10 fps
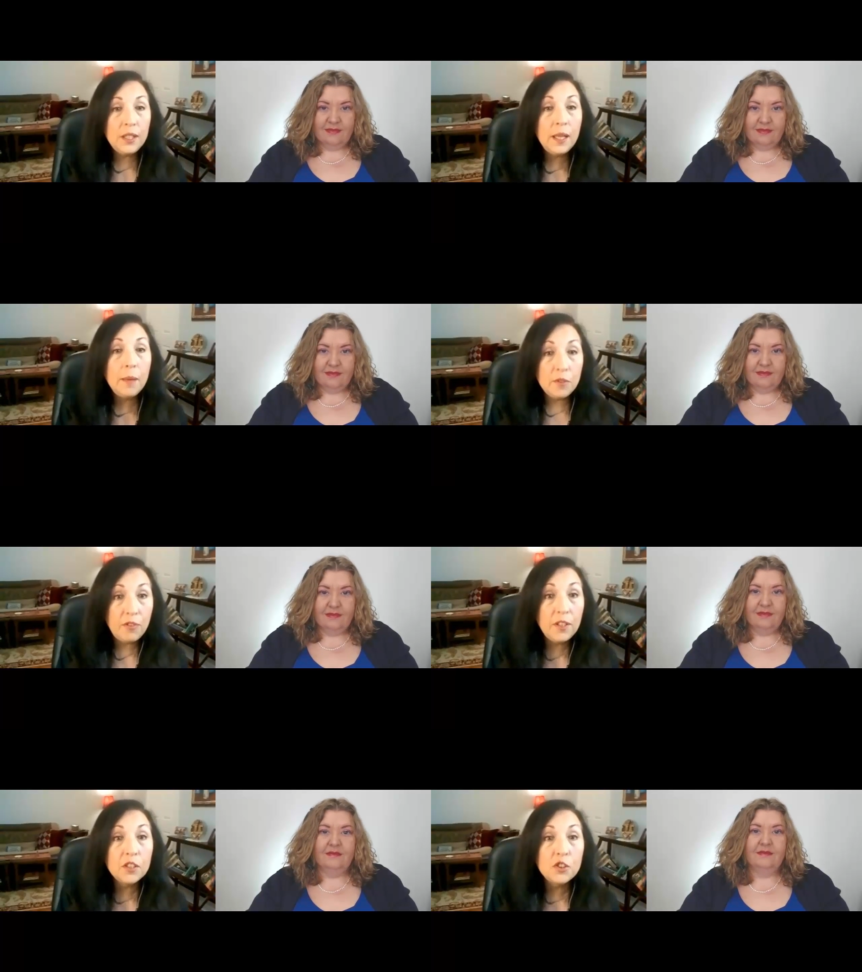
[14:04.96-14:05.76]
Speaker 1: them to
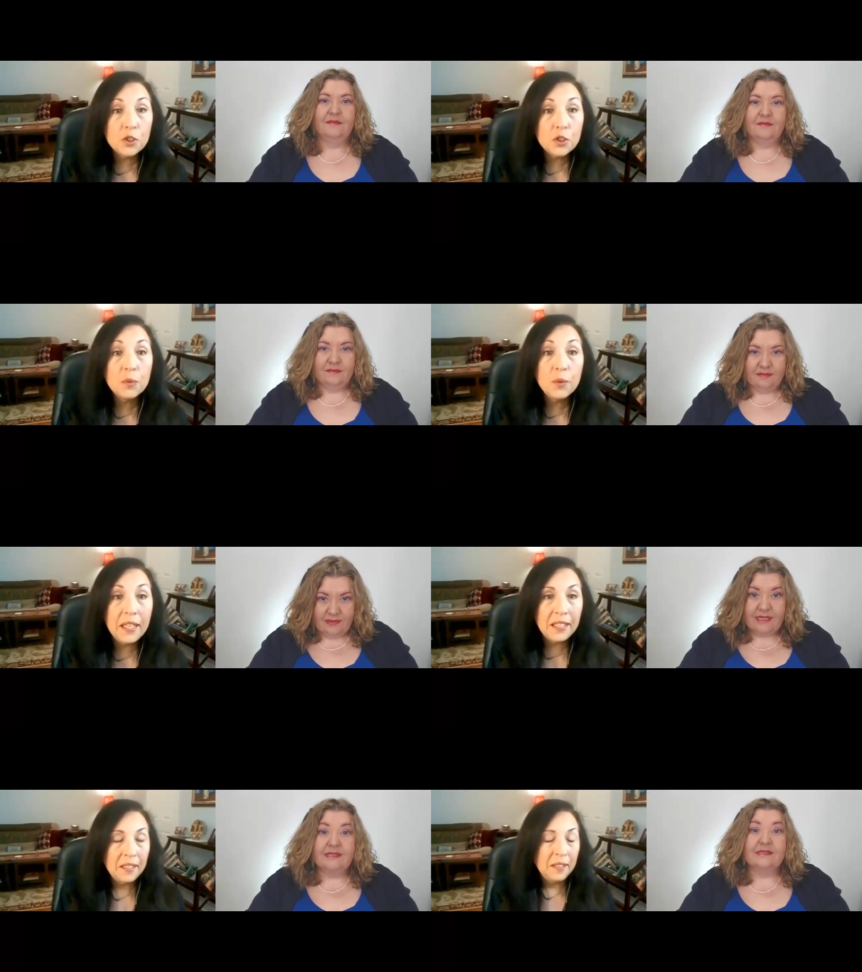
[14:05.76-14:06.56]
fish,
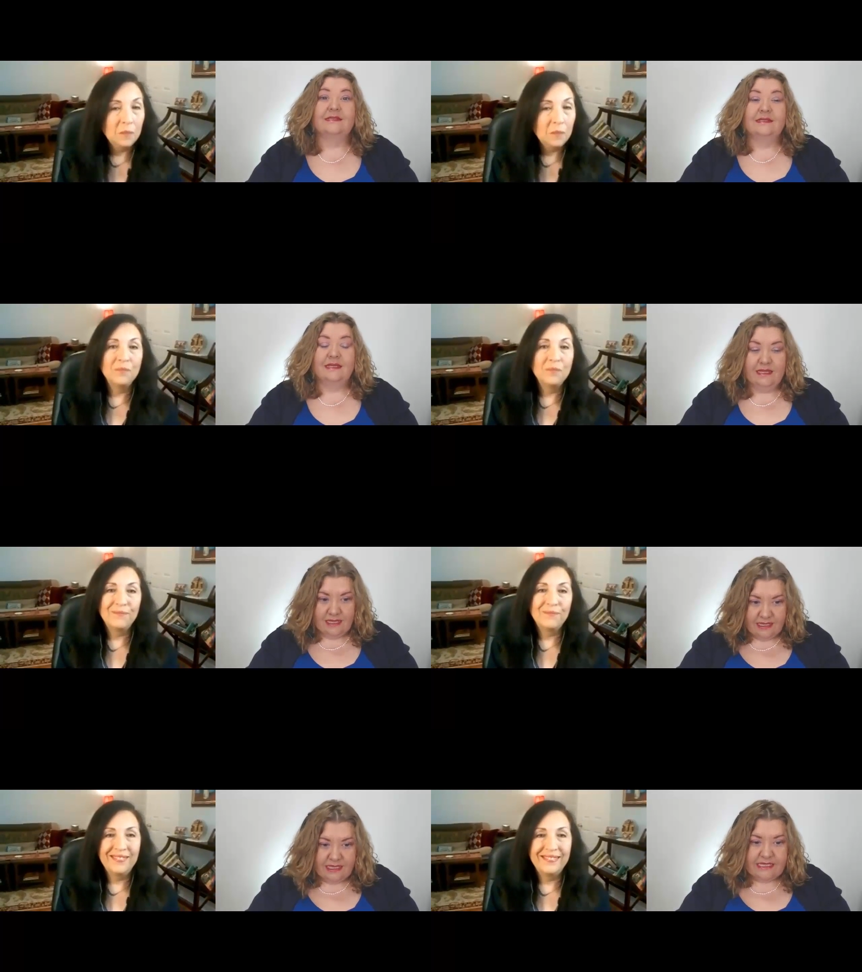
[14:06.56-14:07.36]
right? Yes,
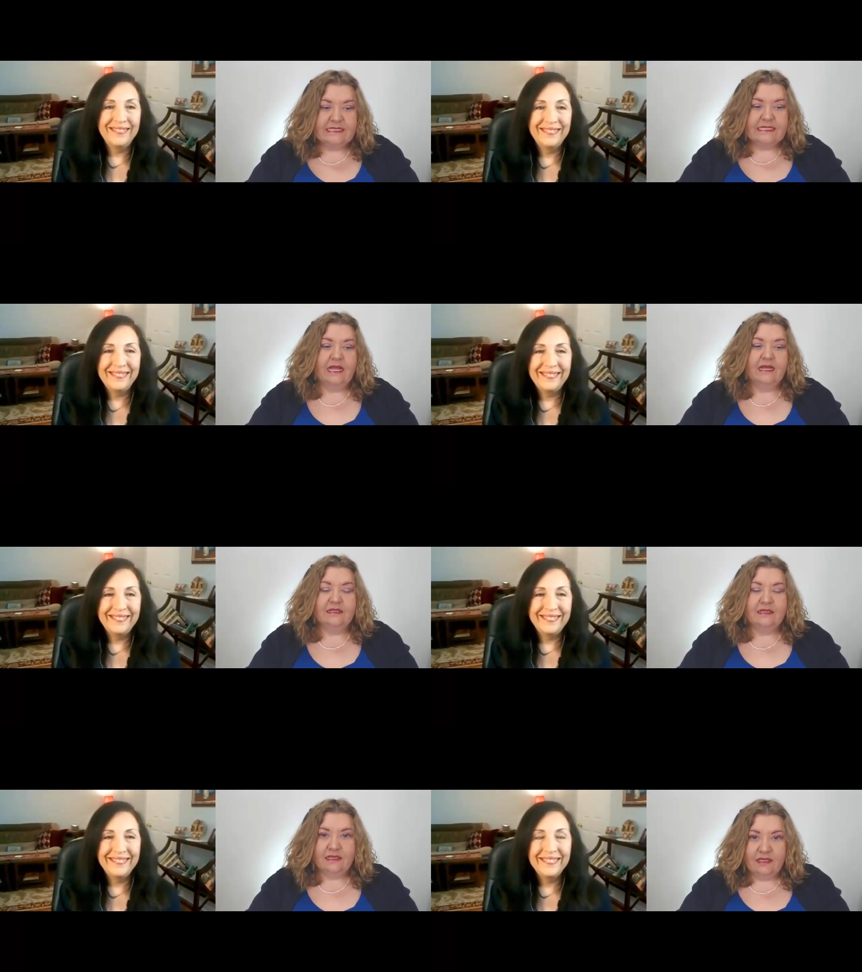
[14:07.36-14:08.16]

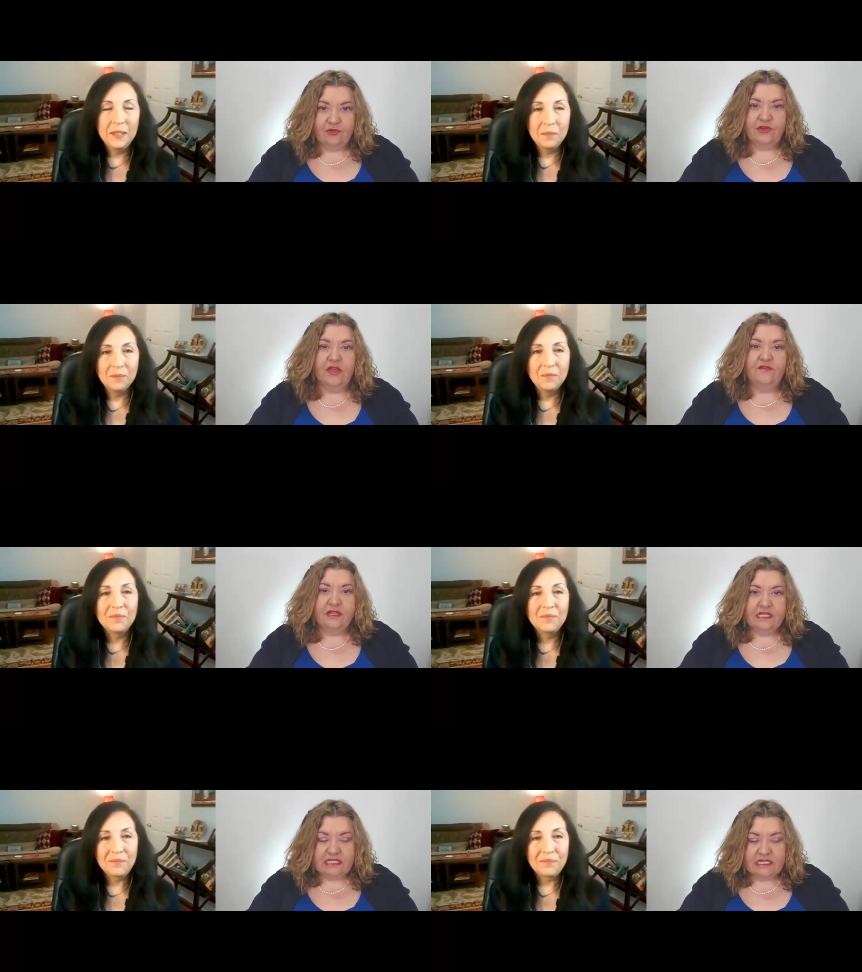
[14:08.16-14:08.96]
Speaker 2: exactly. You're
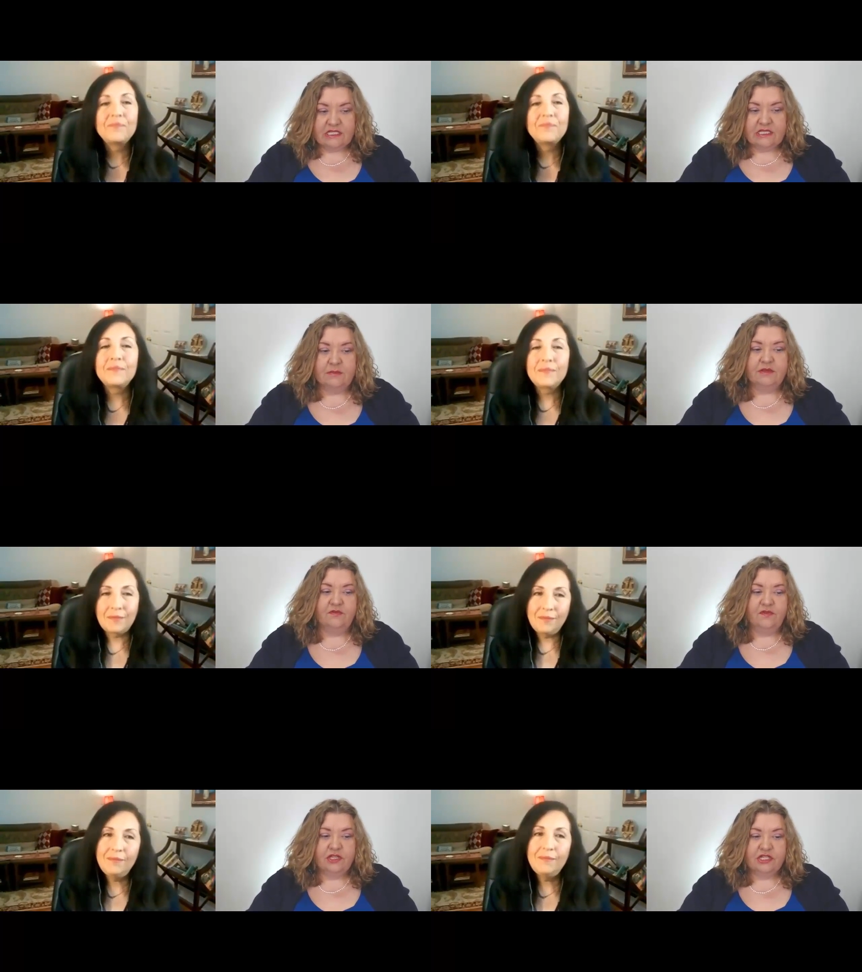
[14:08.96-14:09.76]
definitely teaching them
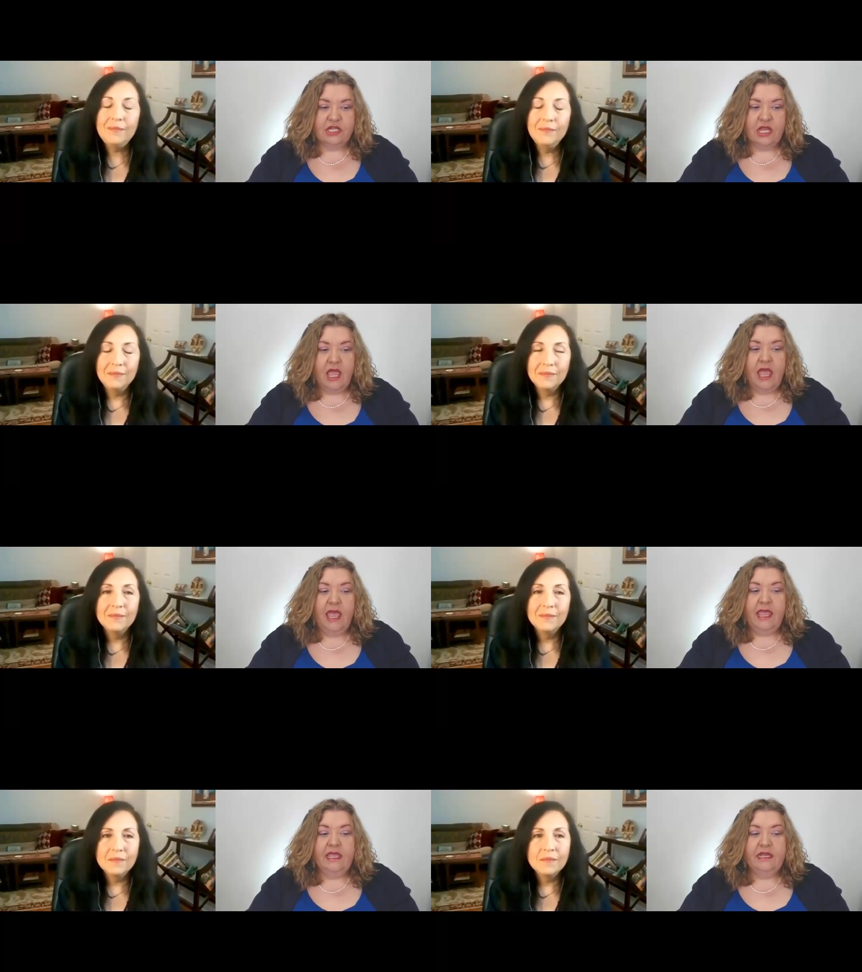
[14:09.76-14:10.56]
to fish.
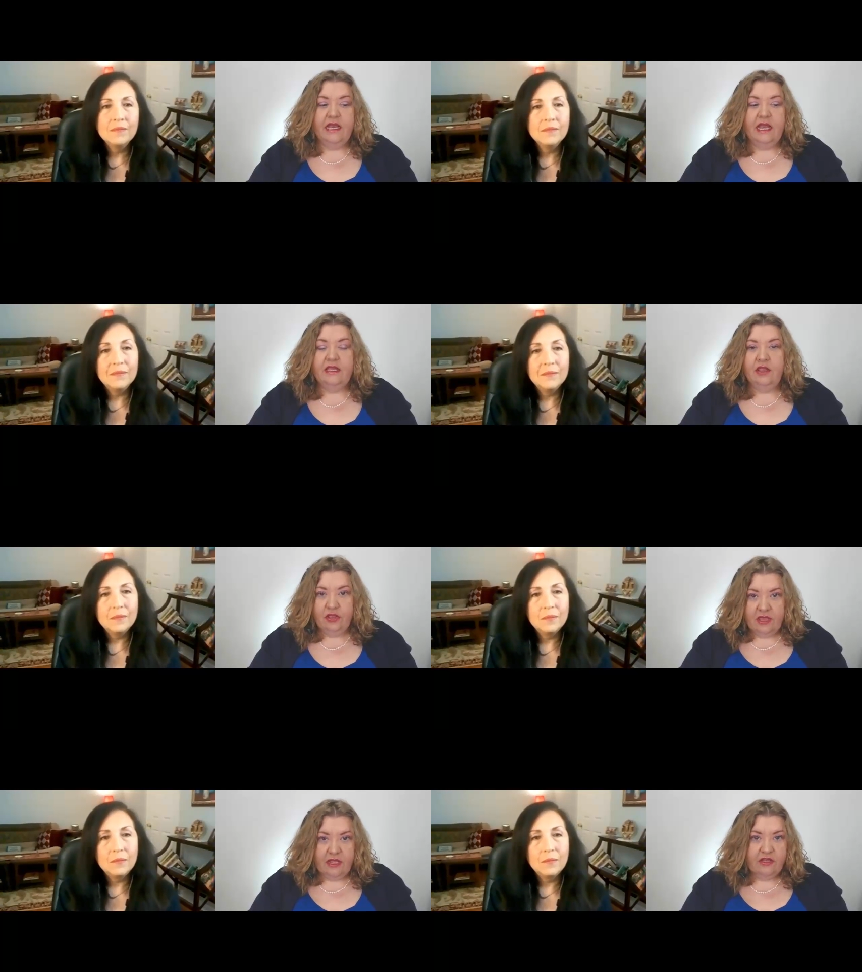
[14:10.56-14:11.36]
And
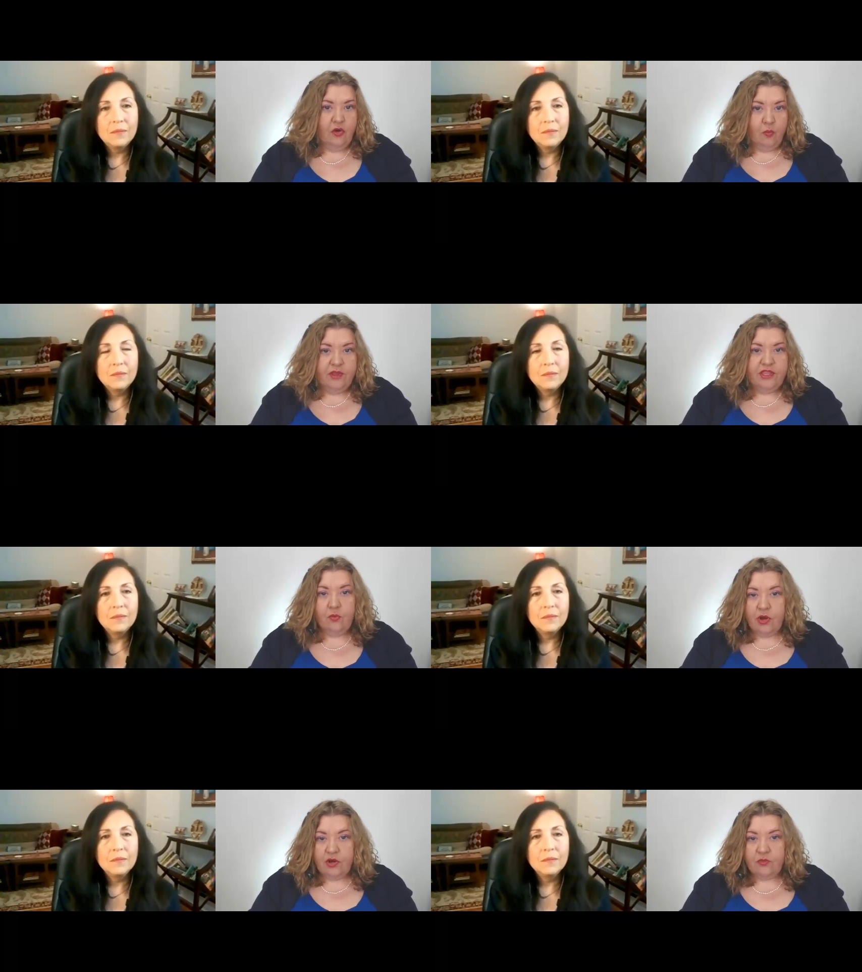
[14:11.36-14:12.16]
you know, when
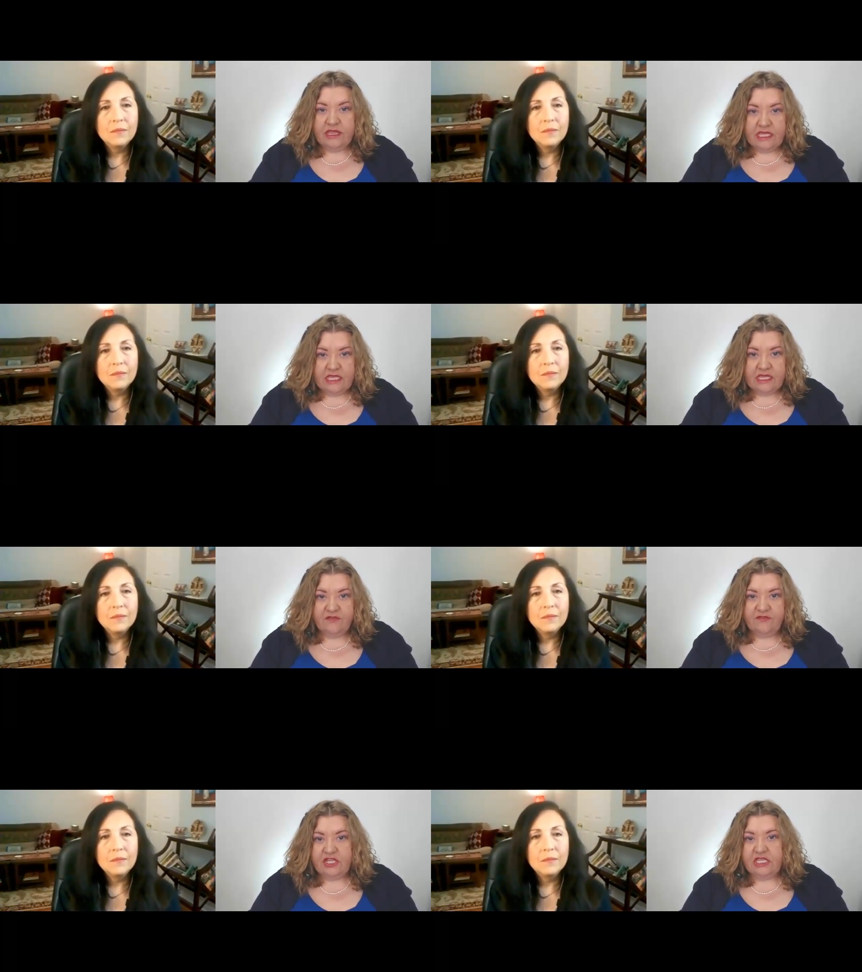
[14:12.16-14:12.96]
you work with the E
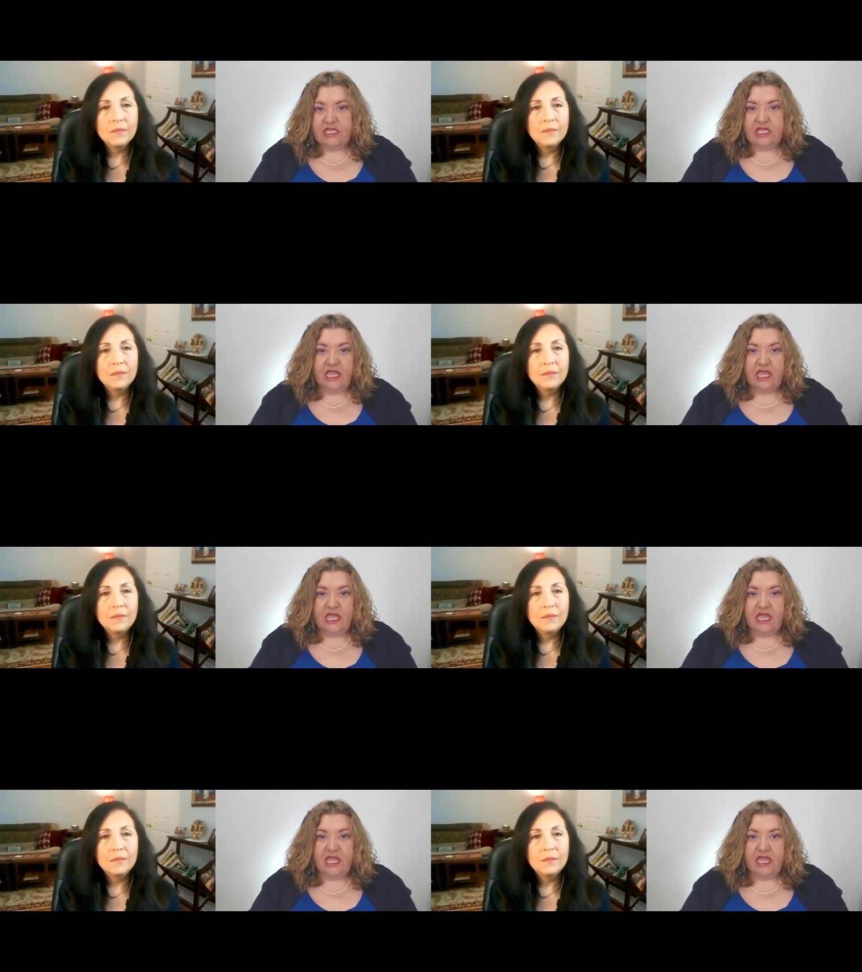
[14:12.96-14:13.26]
F T